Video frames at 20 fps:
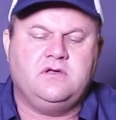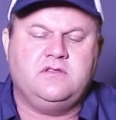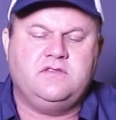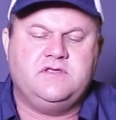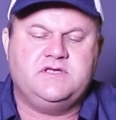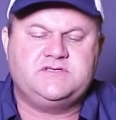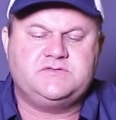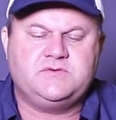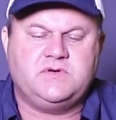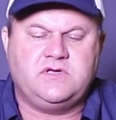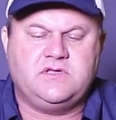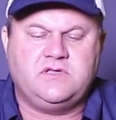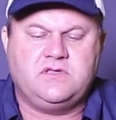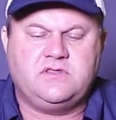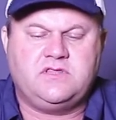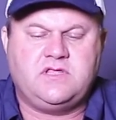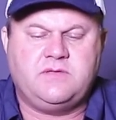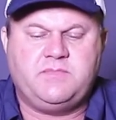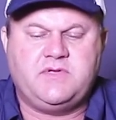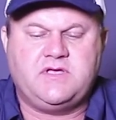This
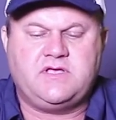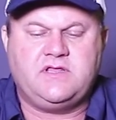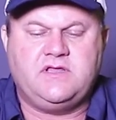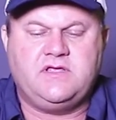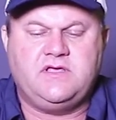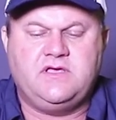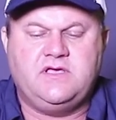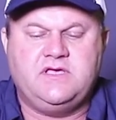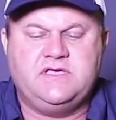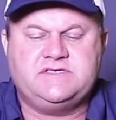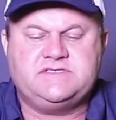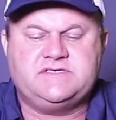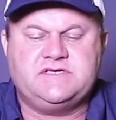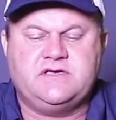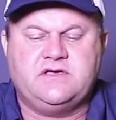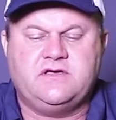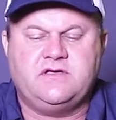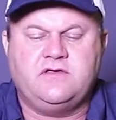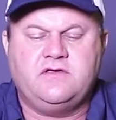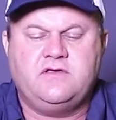one typically is
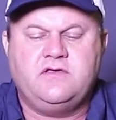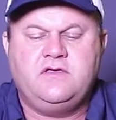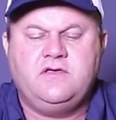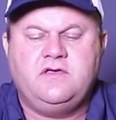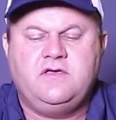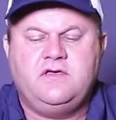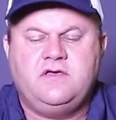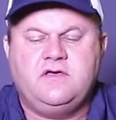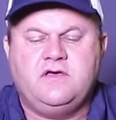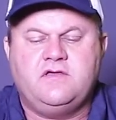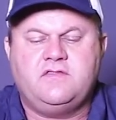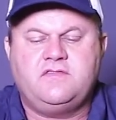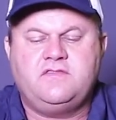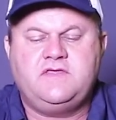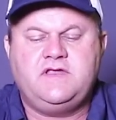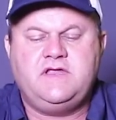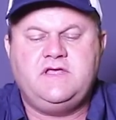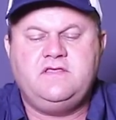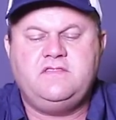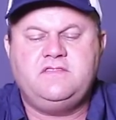a
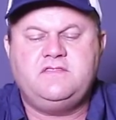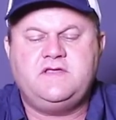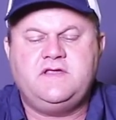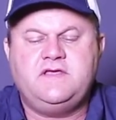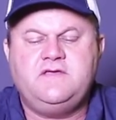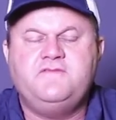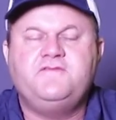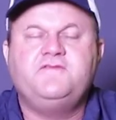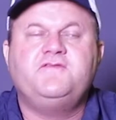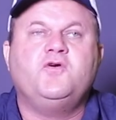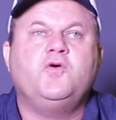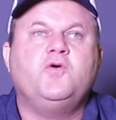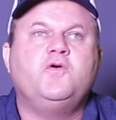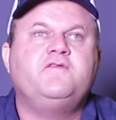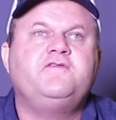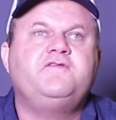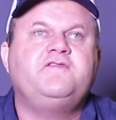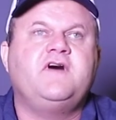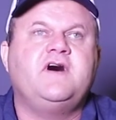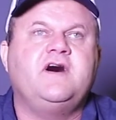
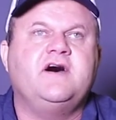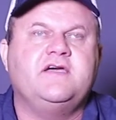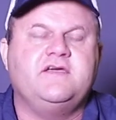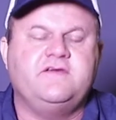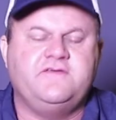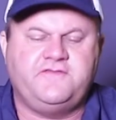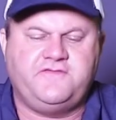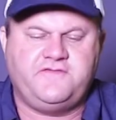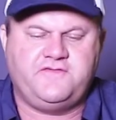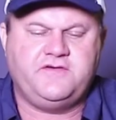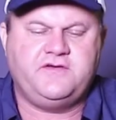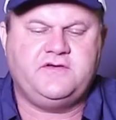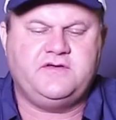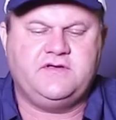3345.